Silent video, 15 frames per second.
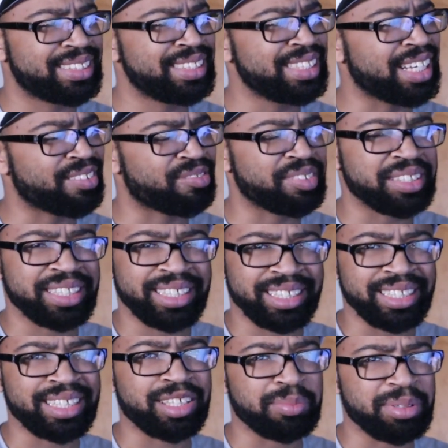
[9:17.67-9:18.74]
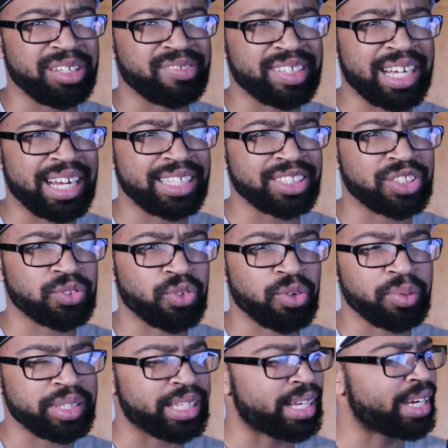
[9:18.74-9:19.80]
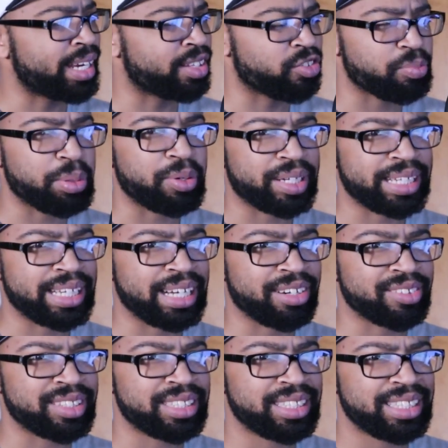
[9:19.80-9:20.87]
definitely a little bit of an eyesore with the hands poking out.